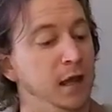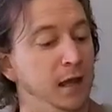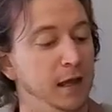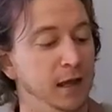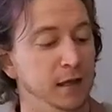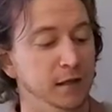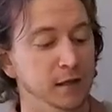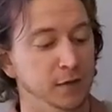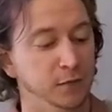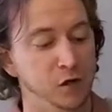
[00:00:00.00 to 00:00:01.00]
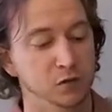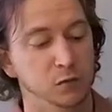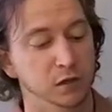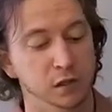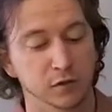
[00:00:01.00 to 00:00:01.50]
And the first
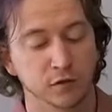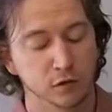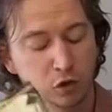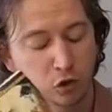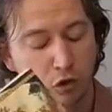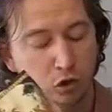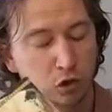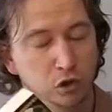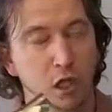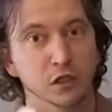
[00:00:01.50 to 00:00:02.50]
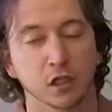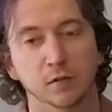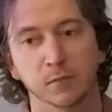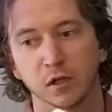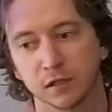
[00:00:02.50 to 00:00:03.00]
one is such a good
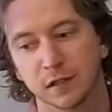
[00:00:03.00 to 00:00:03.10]
book.